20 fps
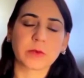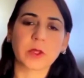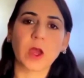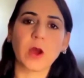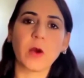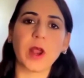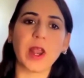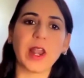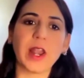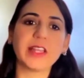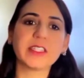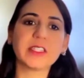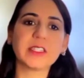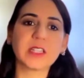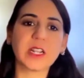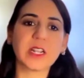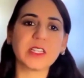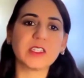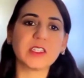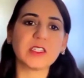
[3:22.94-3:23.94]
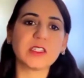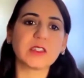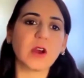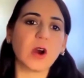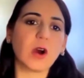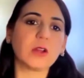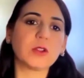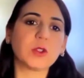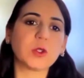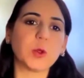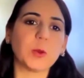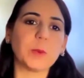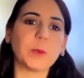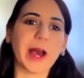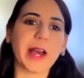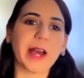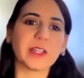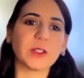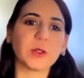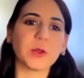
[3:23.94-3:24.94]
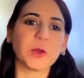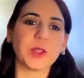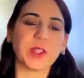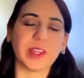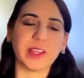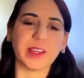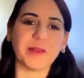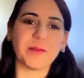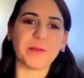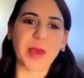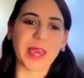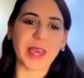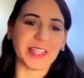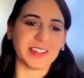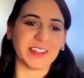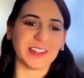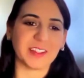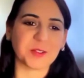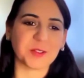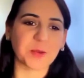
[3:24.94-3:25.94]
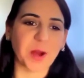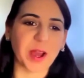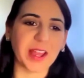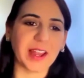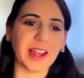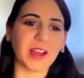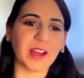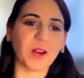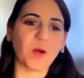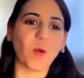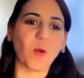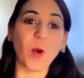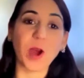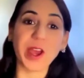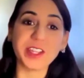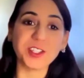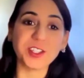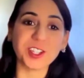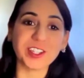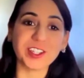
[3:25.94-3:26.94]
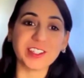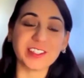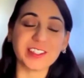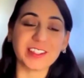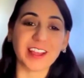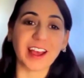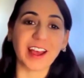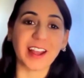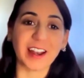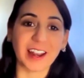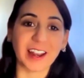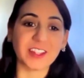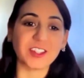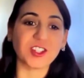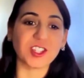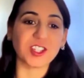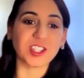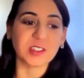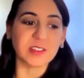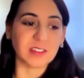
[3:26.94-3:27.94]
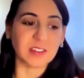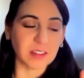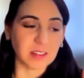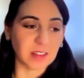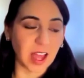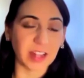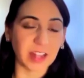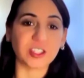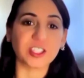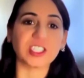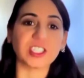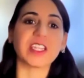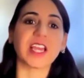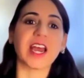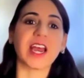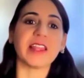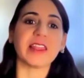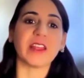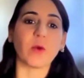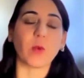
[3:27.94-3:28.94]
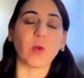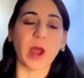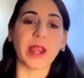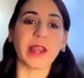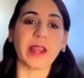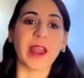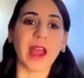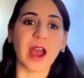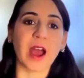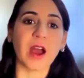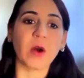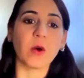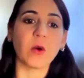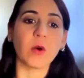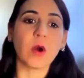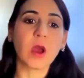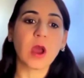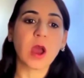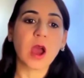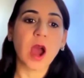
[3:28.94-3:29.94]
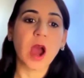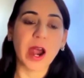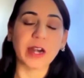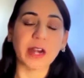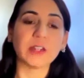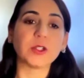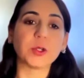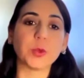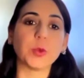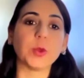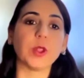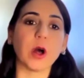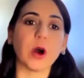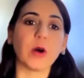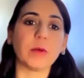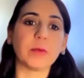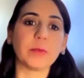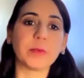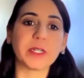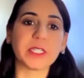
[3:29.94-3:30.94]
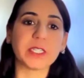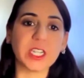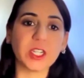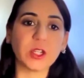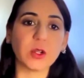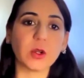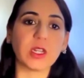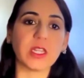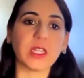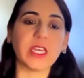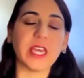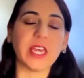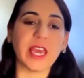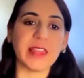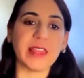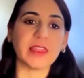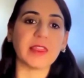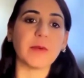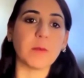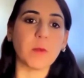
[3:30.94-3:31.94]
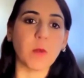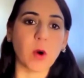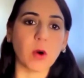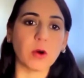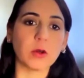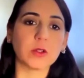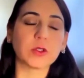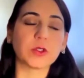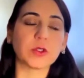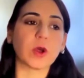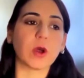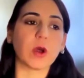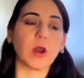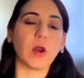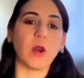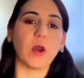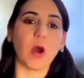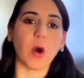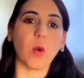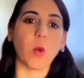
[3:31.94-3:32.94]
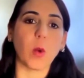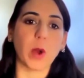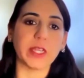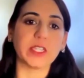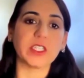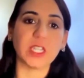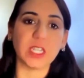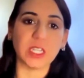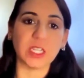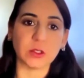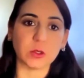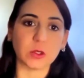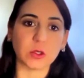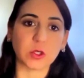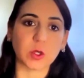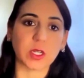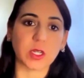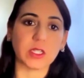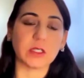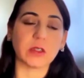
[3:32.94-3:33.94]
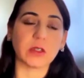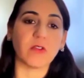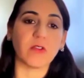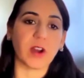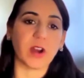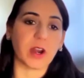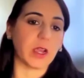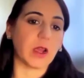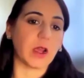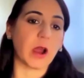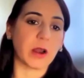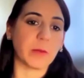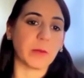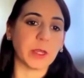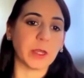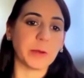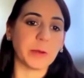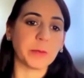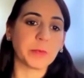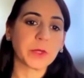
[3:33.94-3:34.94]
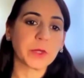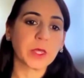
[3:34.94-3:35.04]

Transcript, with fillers: all right let's let's just go to back to the basics right like wages sure. let's just understand that right now are too low particularly in the most low wage industries of our economy